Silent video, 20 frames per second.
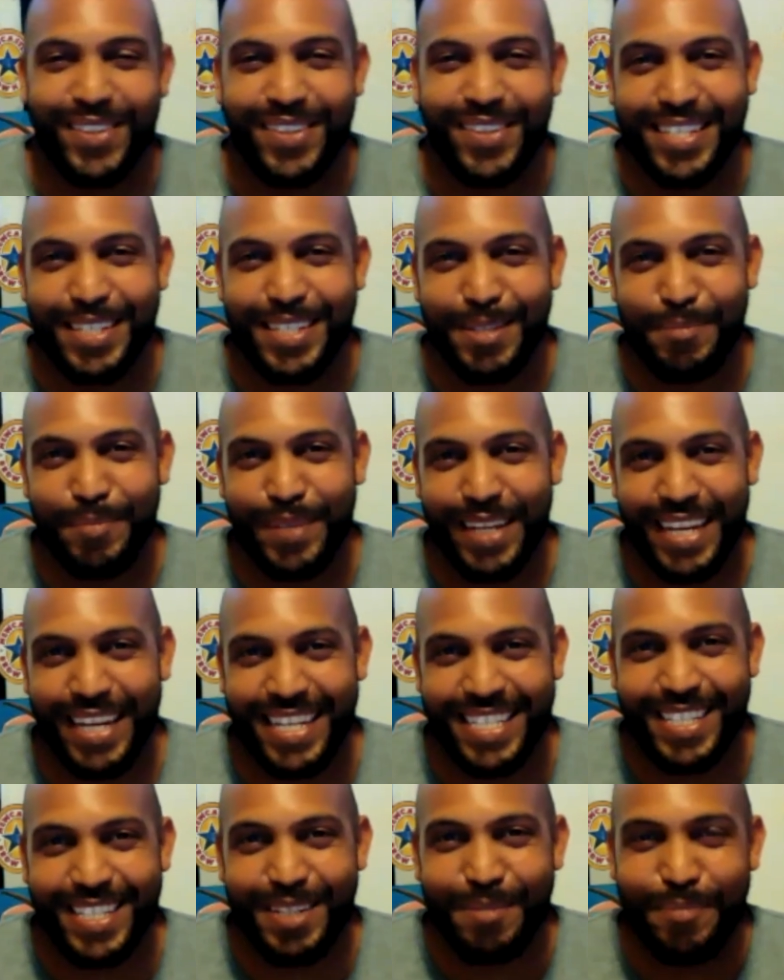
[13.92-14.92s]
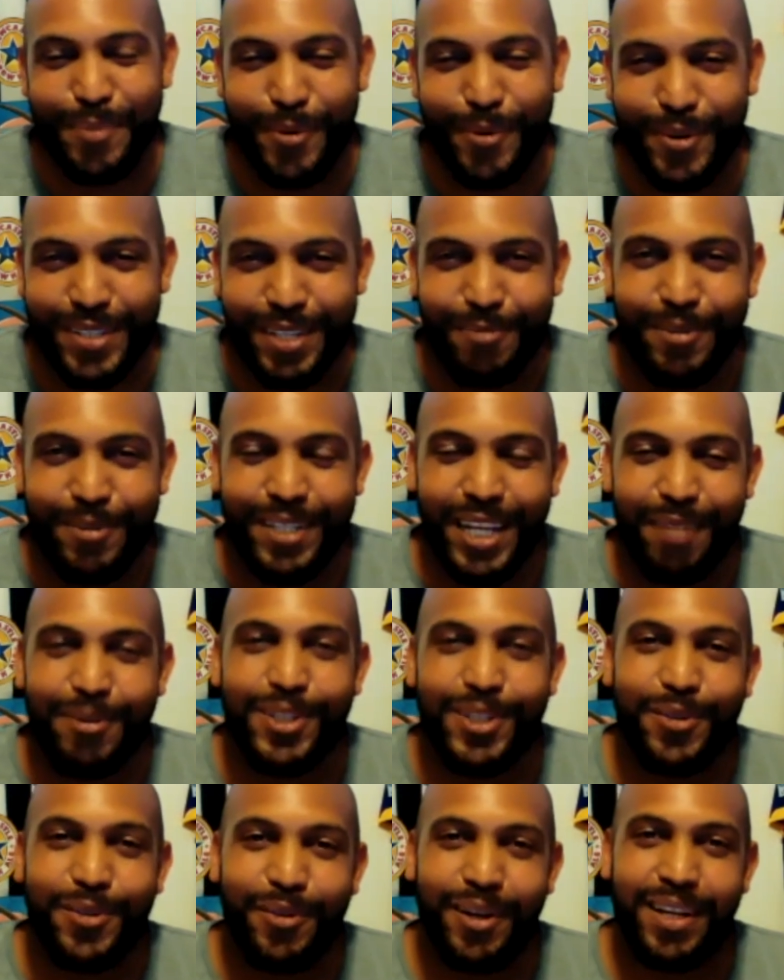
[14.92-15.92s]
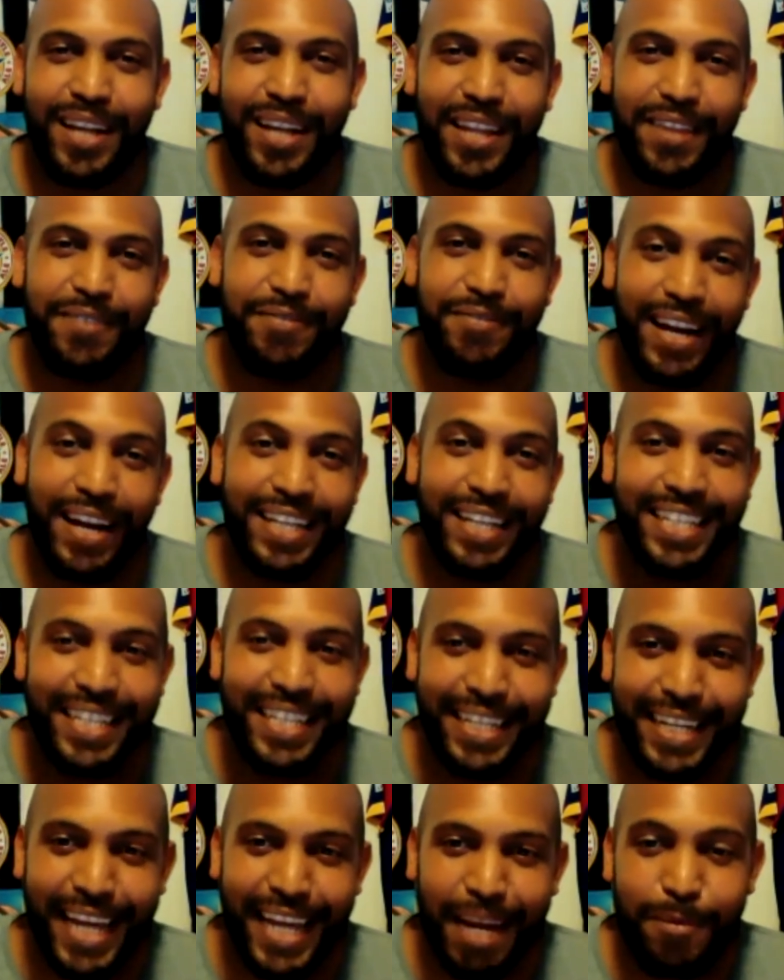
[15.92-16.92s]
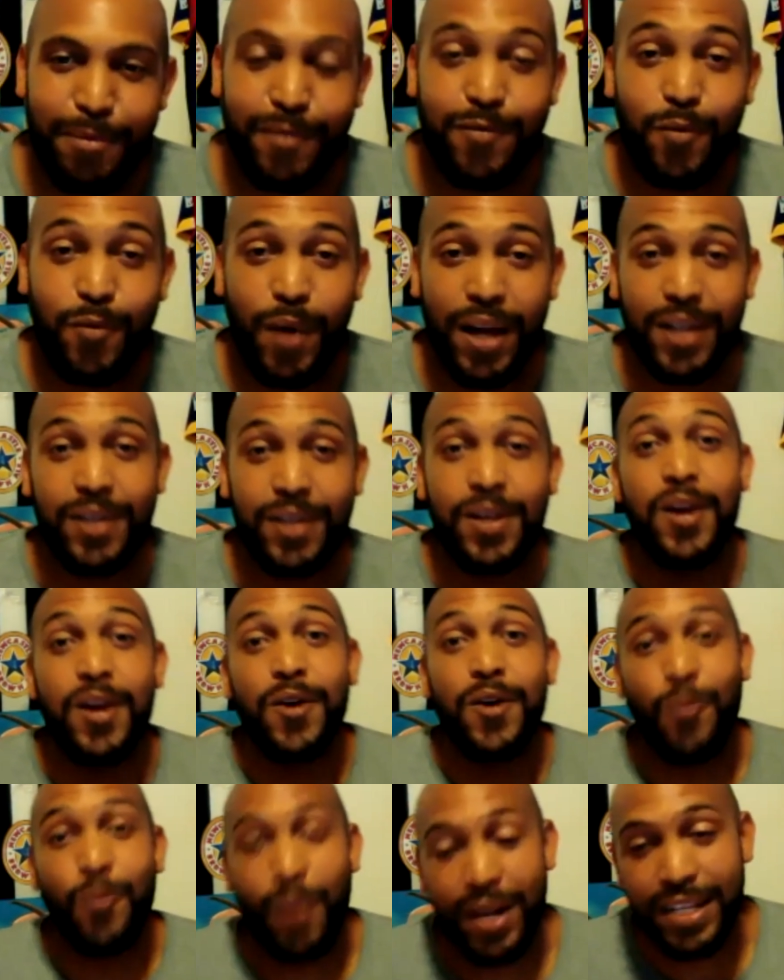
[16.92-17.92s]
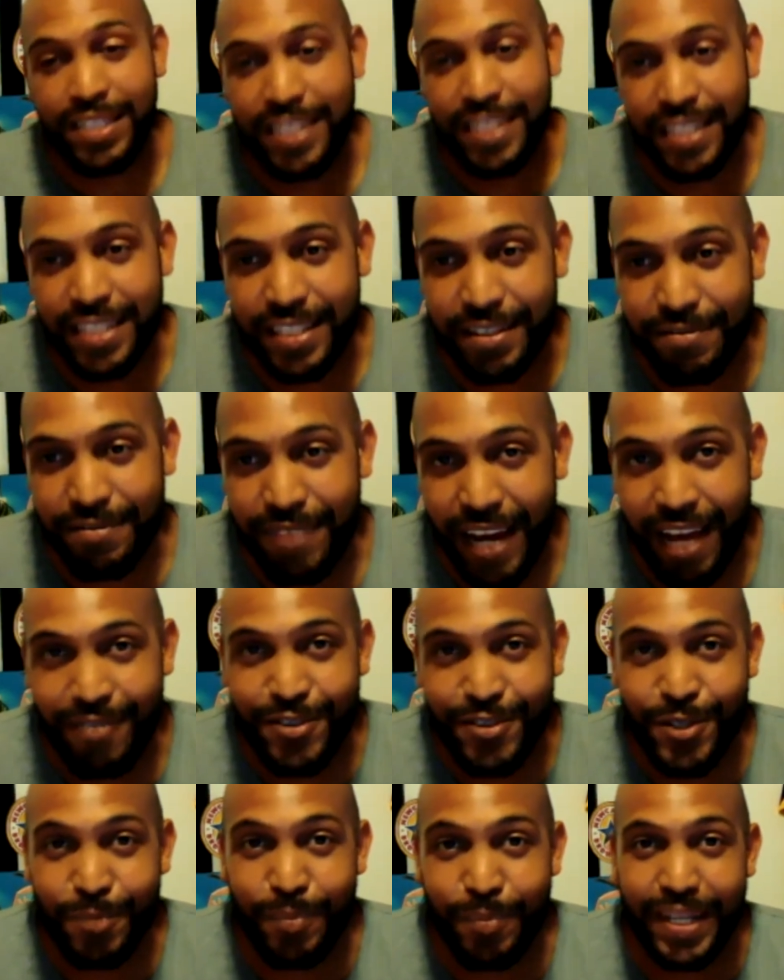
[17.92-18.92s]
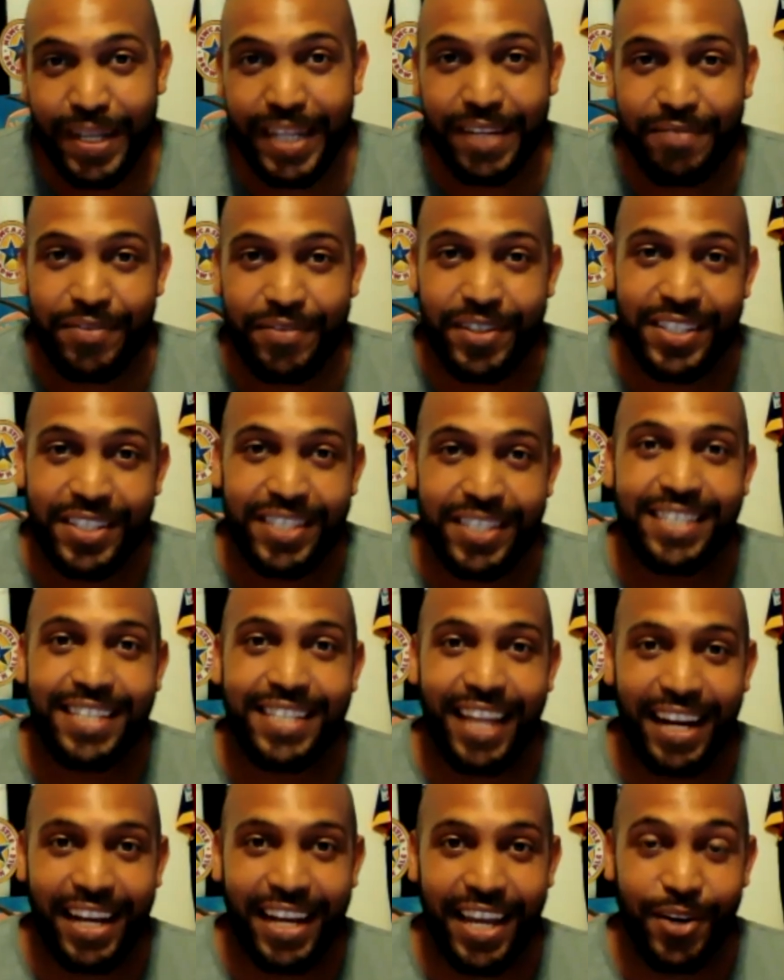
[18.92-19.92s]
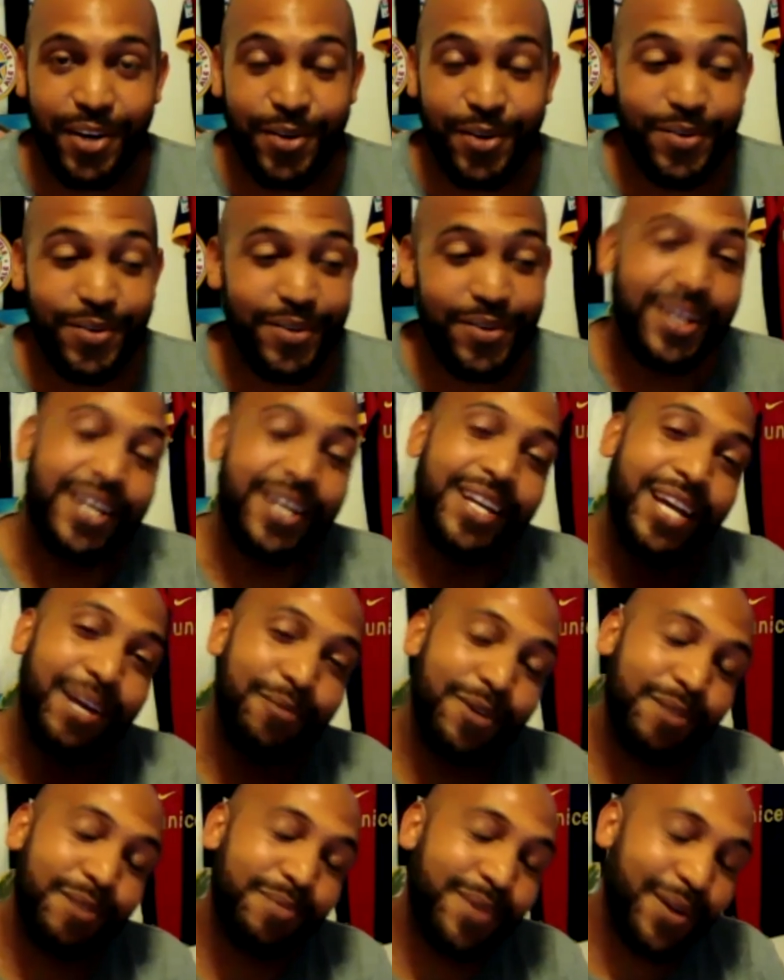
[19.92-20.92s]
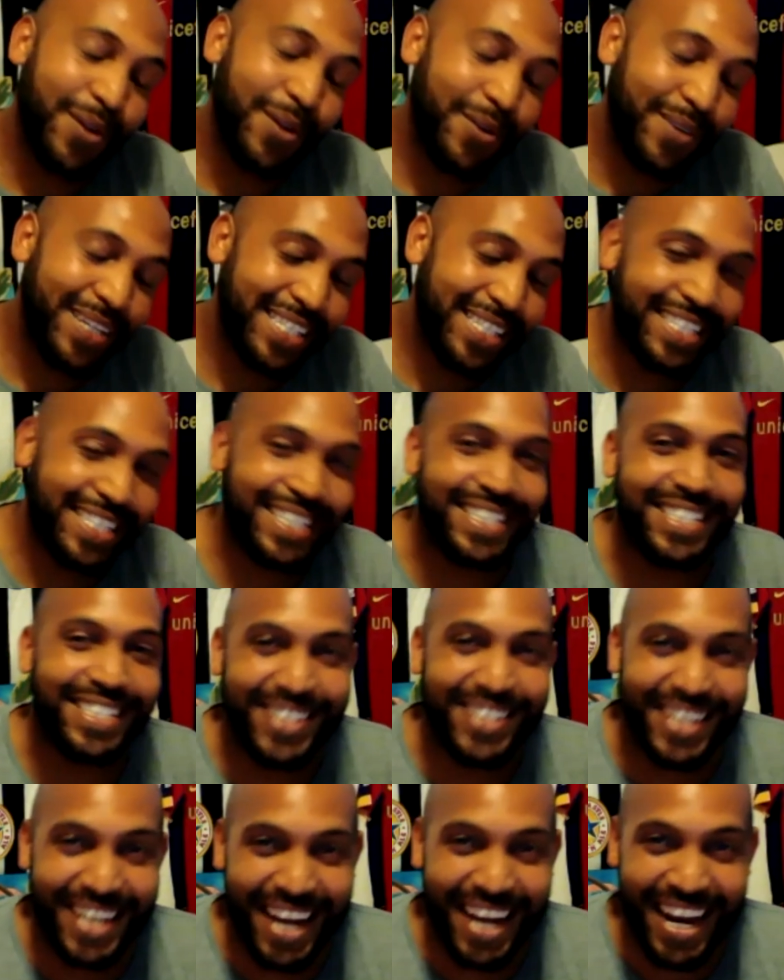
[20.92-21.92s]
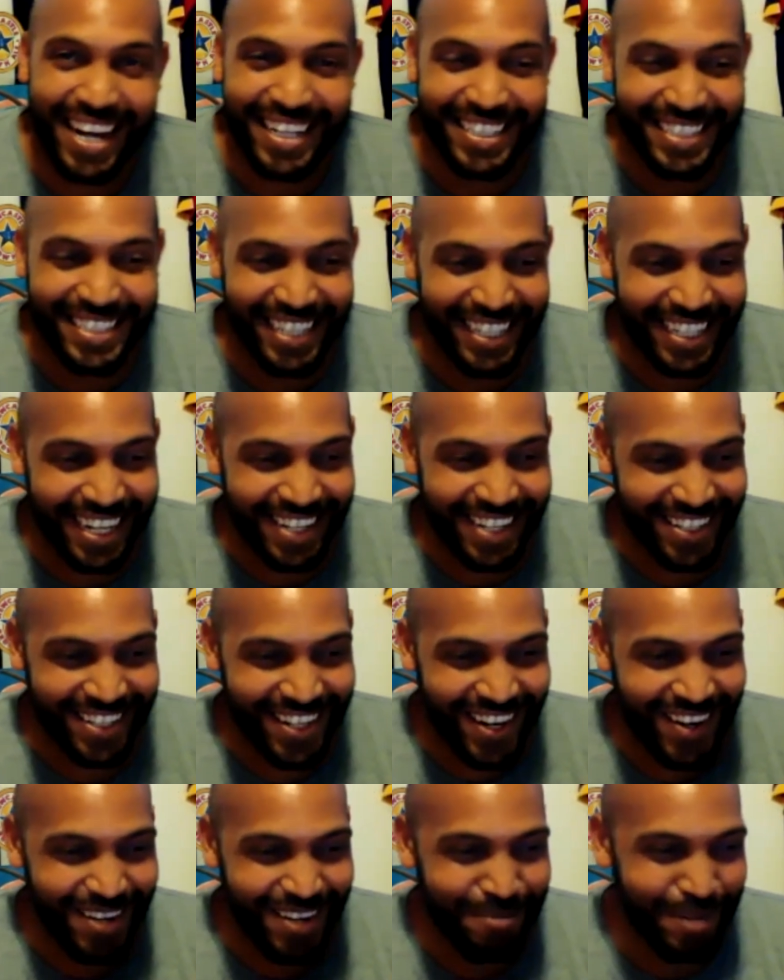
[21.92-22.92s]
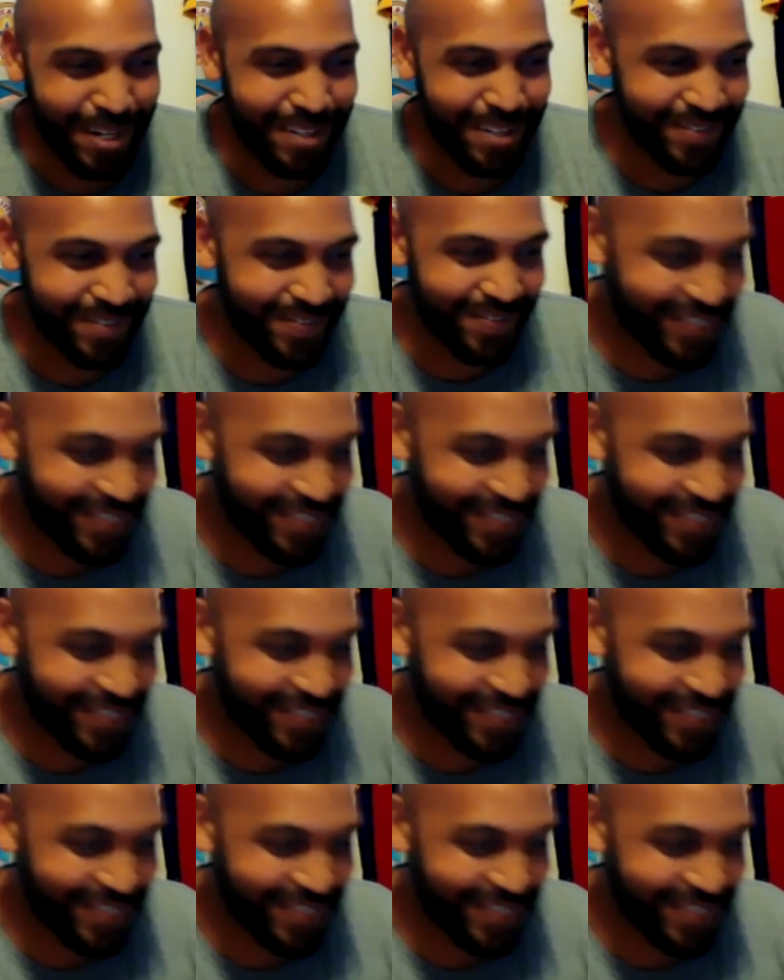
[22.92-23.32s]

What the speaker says: CPS report, and they would do another fight recap of 165 Superlek versus Takeru. And with me always is Jedi. Jed, how's it going, bro?